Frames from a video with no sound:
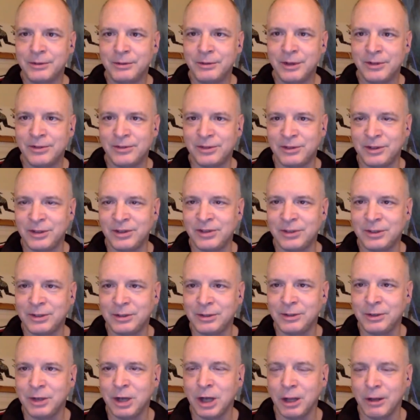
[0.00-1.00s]
This this mm-hmm.
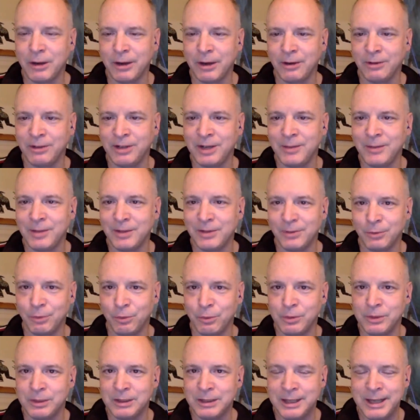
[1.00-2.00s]
Colorado team doesn't
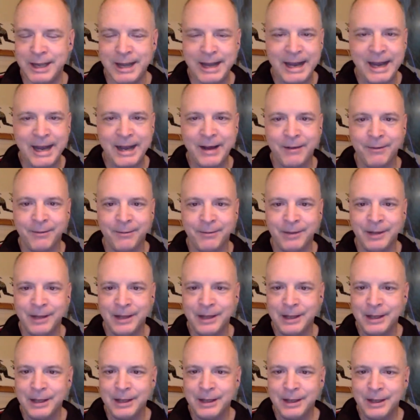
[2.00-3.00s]
really have
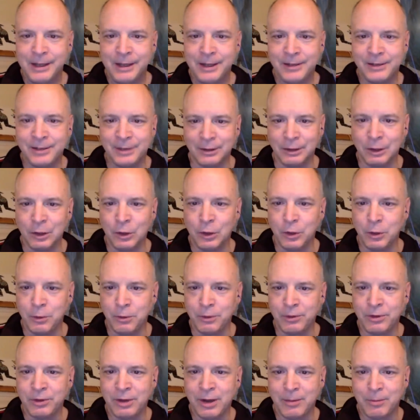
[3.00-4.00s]
isn't loaded
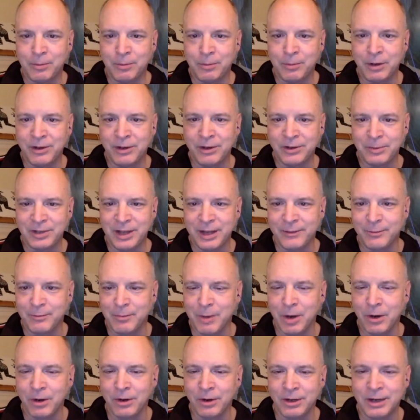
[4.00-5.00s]
with top prospects. They
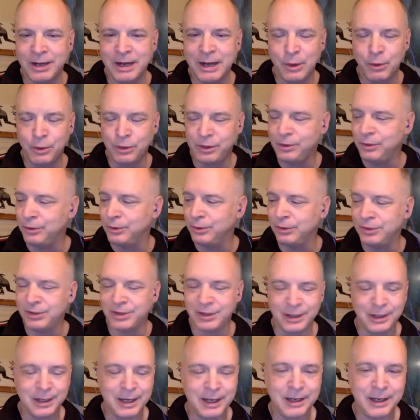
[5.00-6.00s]
have Martin Kaut,
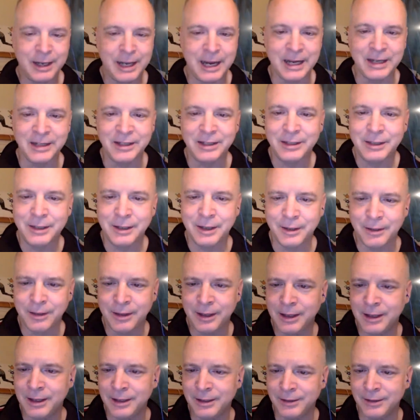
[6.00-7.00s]
who's at eight, I
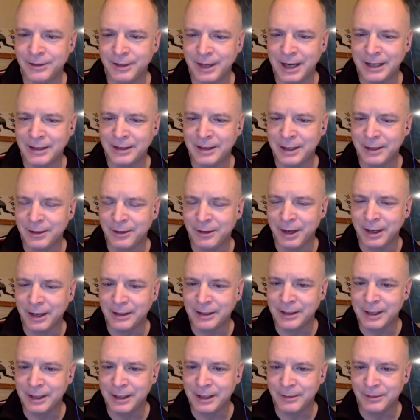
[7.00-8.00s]
think he's 18 or
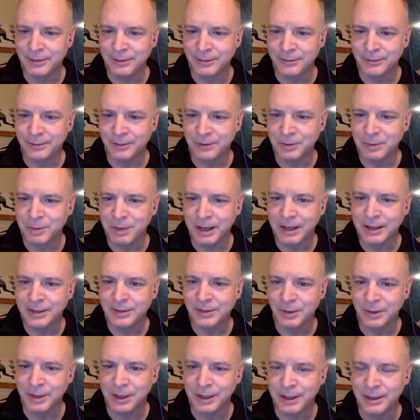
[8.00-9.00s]
19. He was a first
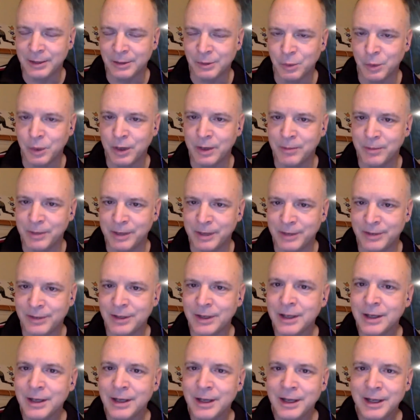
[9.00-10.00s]
pick, so he is one, but
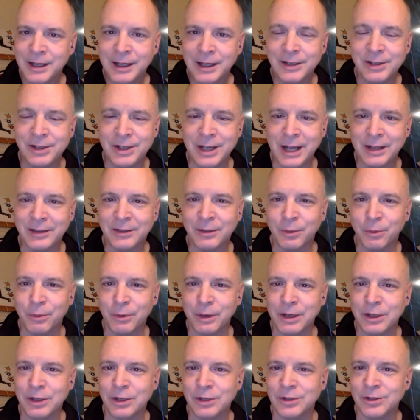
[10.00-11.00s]
he's he's yet to
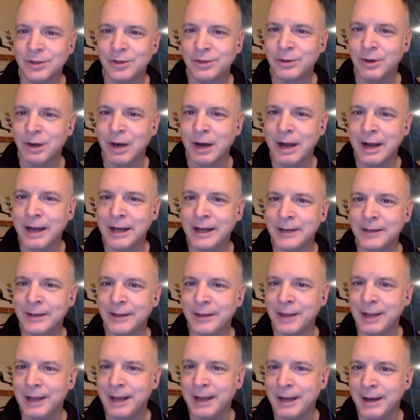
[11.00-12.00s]
reach his stride.
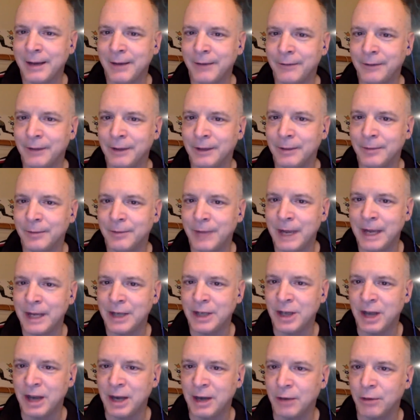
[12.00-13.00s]
And then they have um,
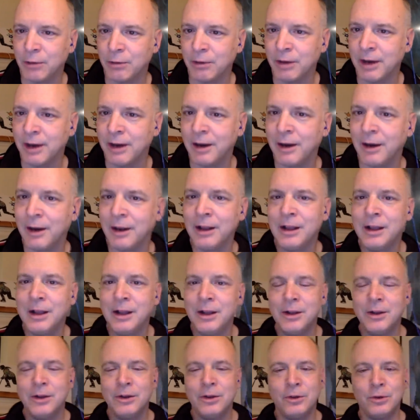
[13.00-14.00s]
AJ Greer,
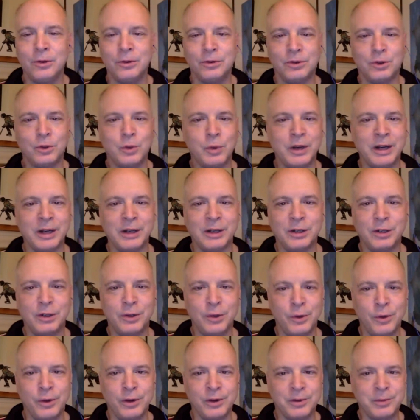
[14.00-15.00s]
who's mm-hmm.
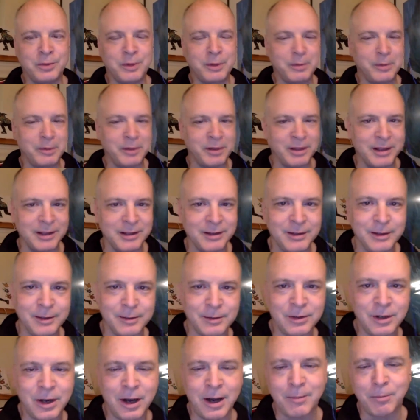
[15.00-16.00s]
22 and is probably the,
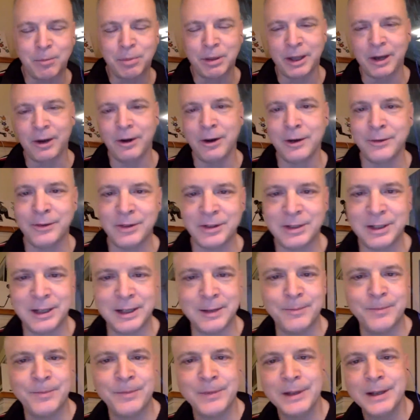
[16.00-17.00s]
the top player on the
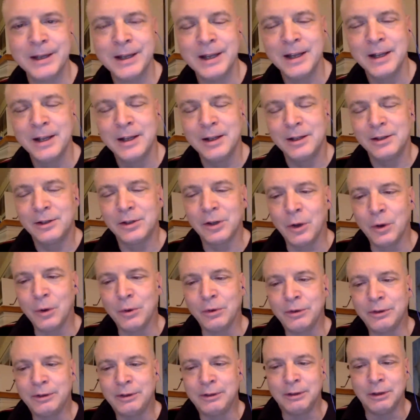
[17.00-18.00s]
team.
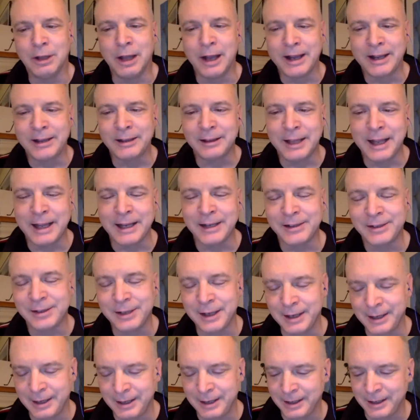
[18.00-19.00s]
So like
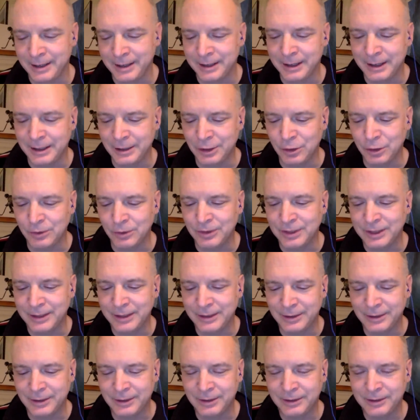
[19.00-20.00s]
Lagesson and, and Jones
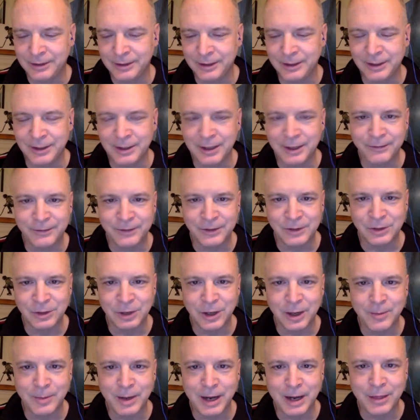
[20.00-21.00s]
had the, the toughest
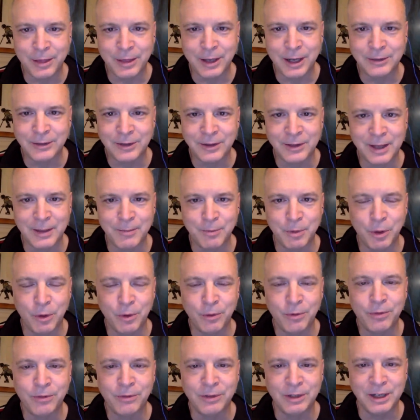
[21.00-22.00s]
uh-huh. job. I thought that they
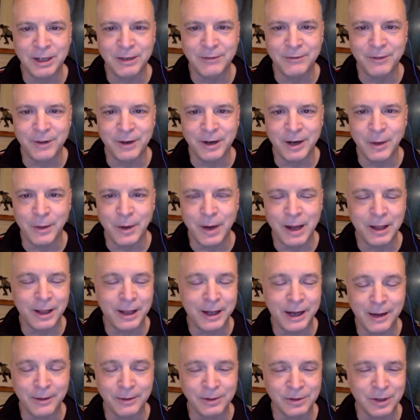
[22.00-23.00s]
both did very
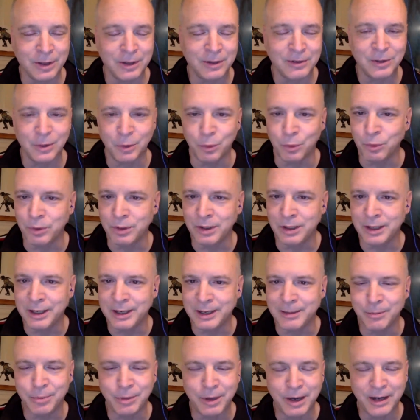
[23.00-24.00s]
well, and I was also
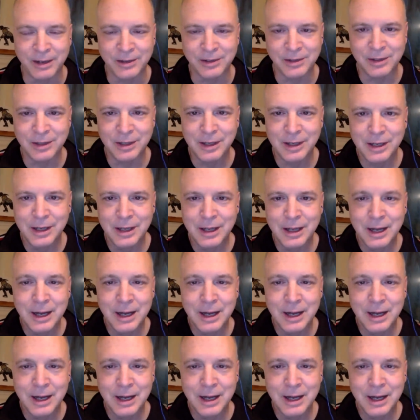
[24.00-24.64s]
really impressed.